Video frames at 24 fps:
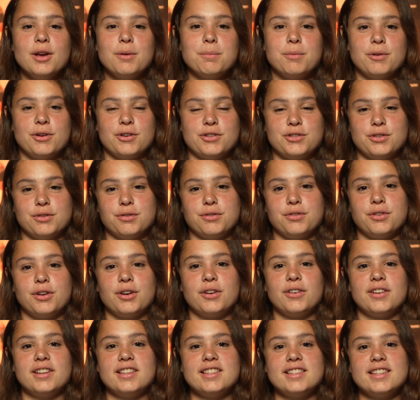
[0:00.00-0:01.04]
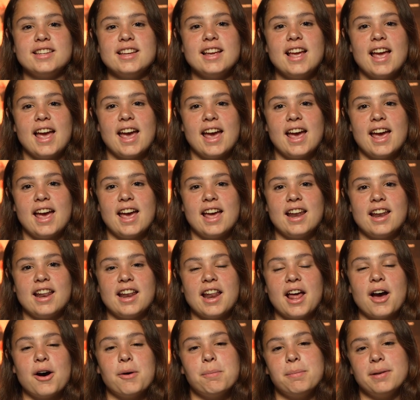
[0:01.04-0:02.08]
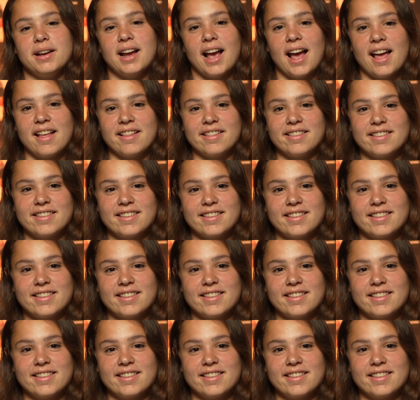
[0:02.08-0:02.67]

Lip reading: perseverance, and a helping hand.